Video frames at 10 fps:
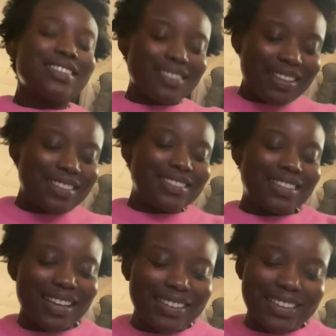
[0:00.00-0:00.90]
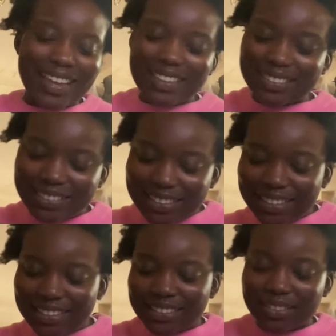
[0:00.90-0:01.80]
on the inside. Yes, it
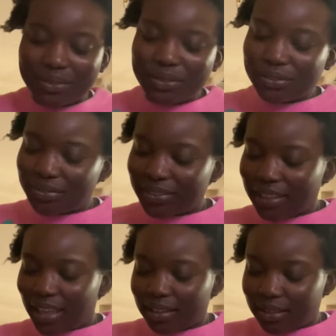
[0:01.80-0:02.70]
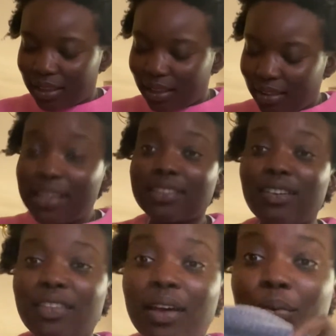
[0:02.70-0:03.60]
is. Oof, hell yeah. It's
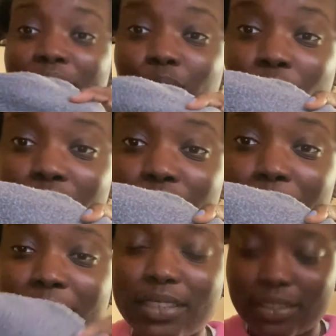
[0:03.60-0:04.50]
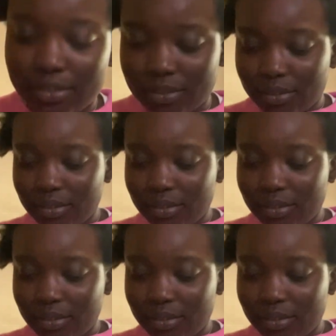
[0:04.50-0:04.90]
not that weird waffle material.